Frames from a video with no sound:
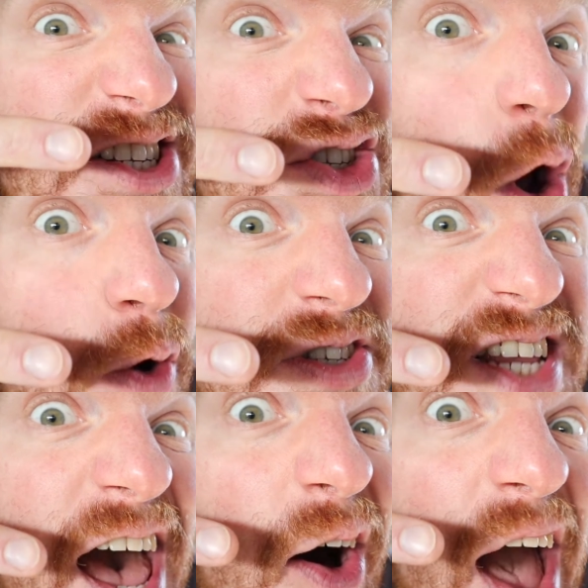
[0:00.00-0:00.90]
And
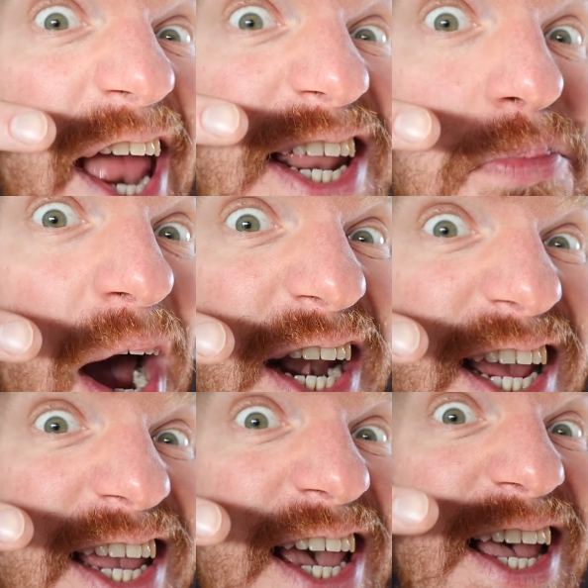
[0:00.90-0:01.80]
don't tell
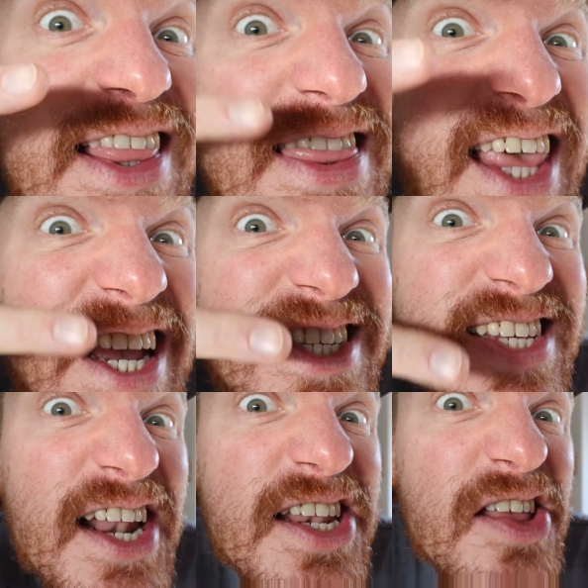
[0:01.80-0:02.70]
anybody they
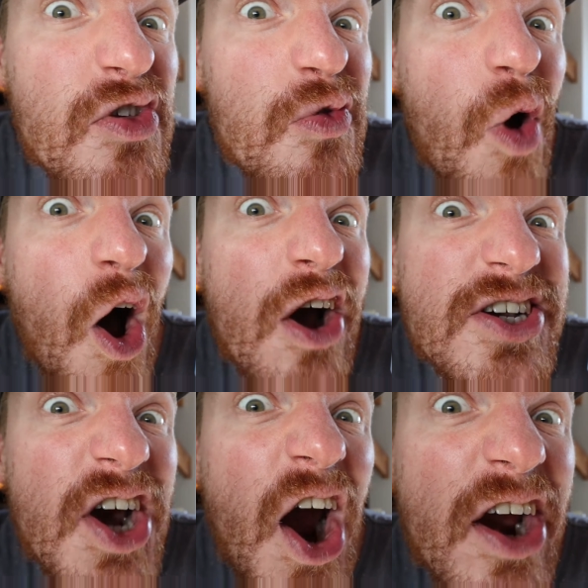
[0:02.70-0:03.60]
send in the
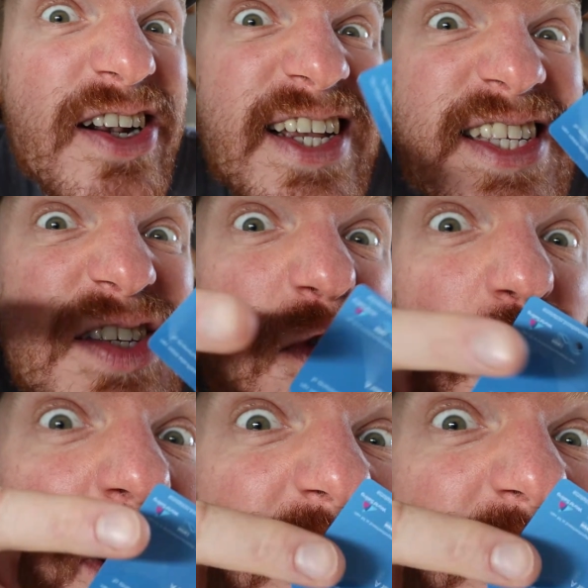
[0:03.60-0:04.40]
wrong card. It's for